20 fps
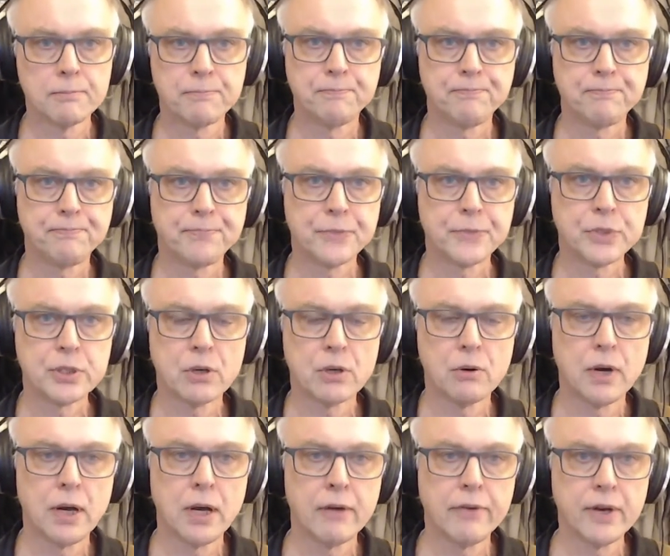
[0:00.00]
So
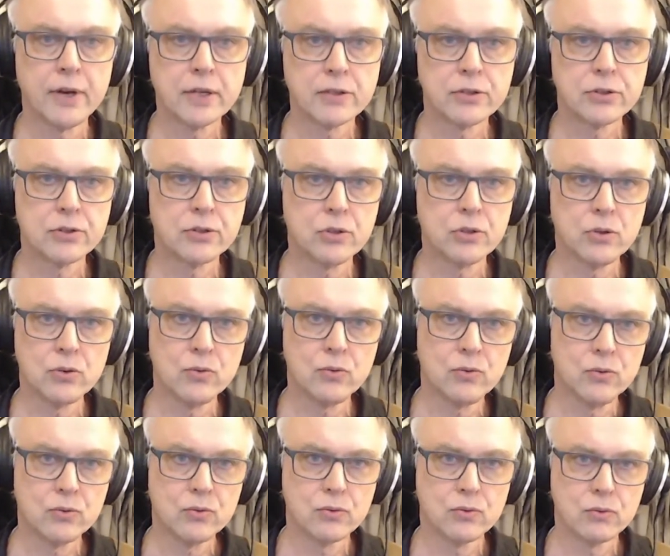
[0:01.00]
I've had two
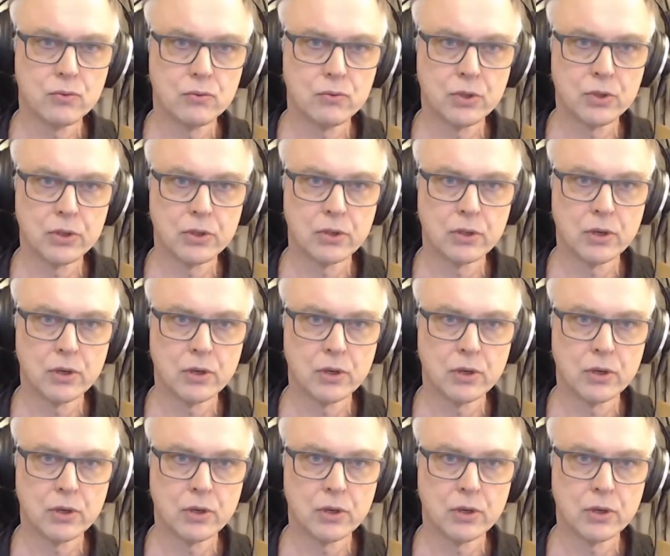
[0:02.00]
with